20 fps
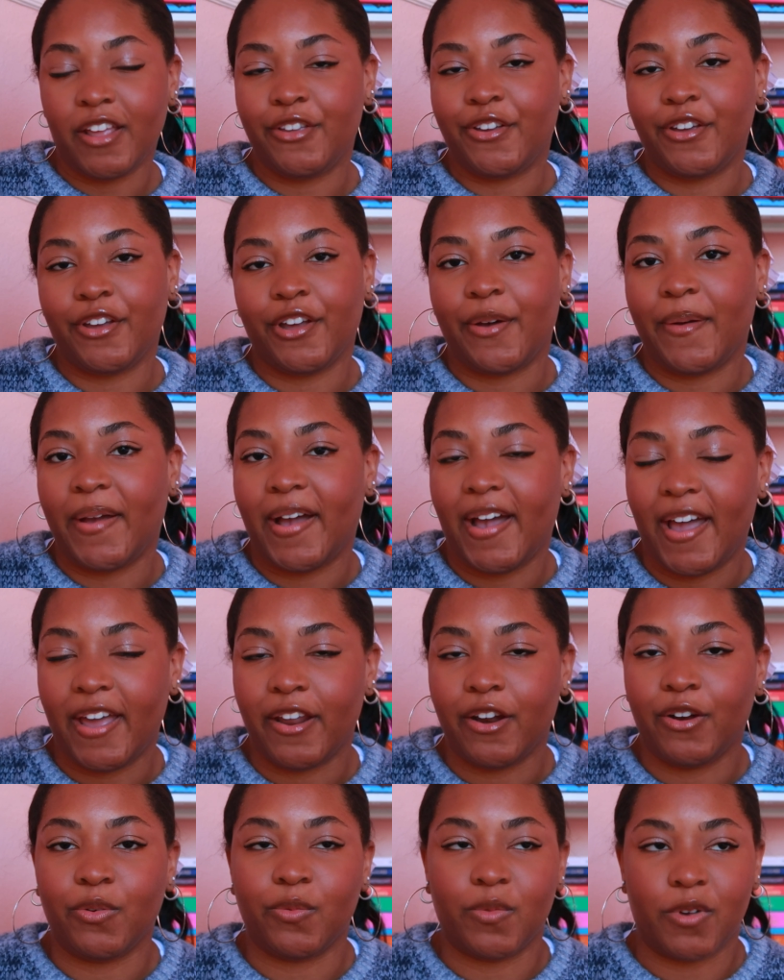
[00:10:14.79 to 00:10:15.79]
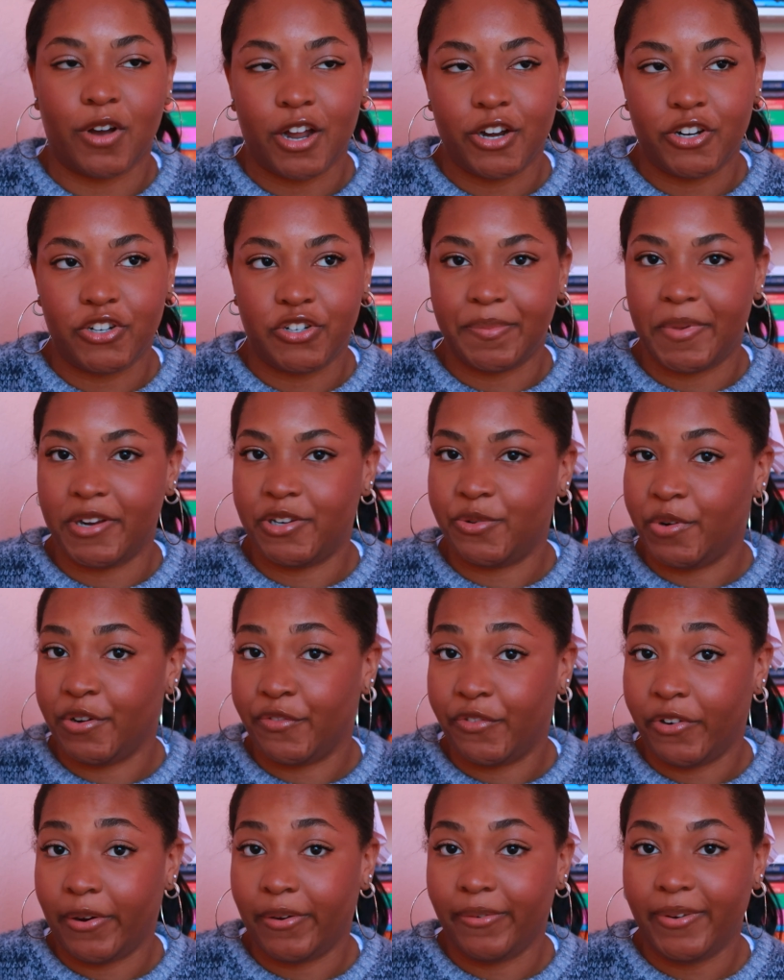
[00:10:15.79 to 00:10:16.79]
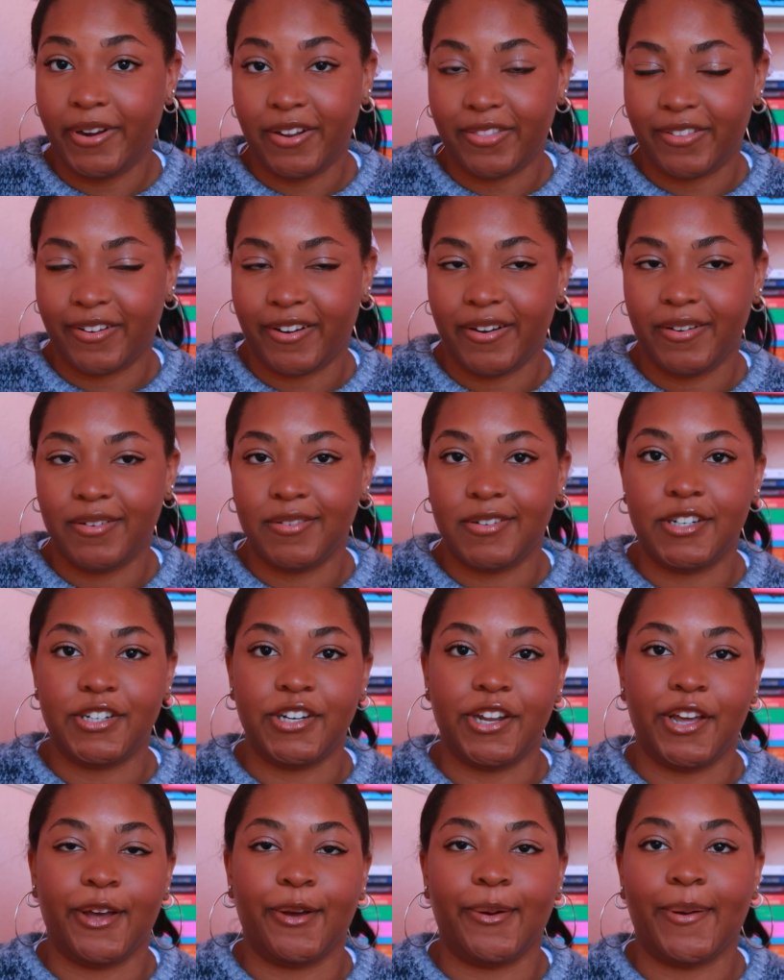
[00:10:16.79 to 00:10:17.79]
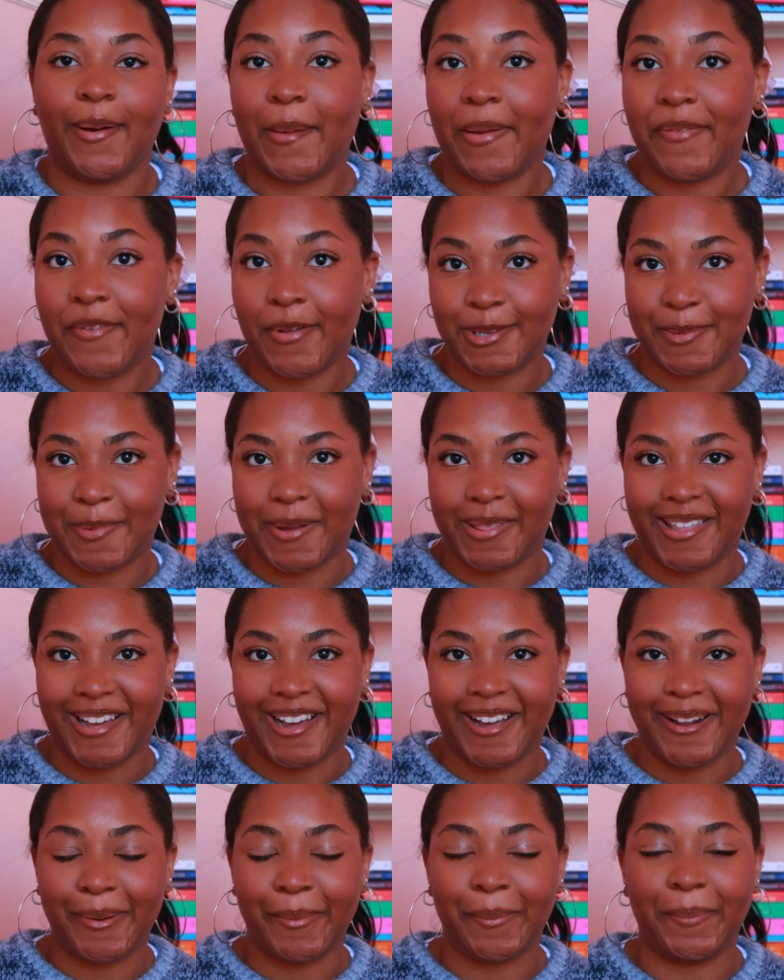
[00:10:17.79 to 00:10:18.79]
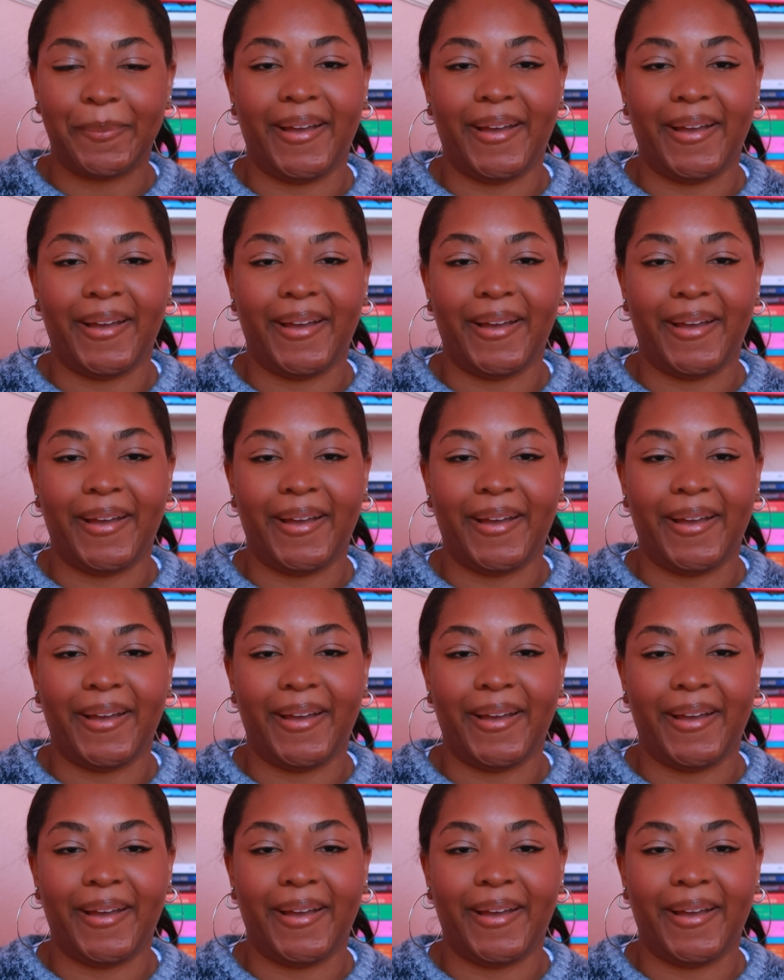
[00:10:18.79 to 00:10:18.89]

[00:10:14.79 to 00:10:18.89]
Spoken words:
you can go ahead and watch my 24-hour readathon to know how I felt about that.